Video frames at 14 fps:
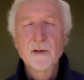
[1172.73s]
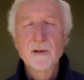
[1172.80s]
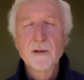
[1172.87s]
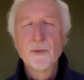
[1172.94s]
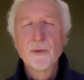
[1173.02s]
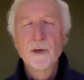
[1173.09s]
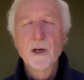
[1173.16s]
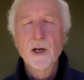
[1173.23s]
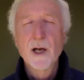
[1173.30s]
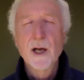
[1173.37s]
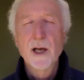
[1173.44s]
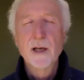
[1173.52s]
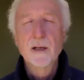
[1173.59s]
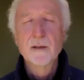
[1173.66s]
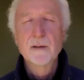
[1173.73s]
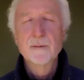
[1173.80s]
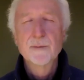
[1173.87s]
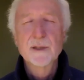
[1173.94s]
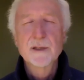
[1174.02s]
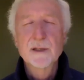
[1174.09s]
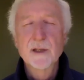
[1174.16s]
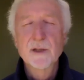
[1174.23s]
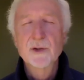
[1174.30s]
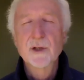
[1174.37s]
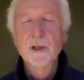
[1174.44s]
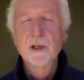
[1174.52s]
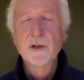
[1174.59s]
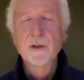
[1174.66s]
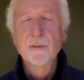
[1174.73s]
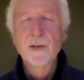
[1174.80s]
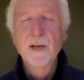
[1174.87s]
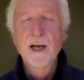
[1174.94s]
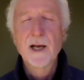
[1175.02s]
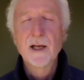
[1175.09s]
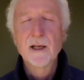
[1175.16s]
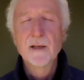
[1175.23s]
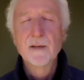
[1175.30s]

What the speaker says: broad position in your body?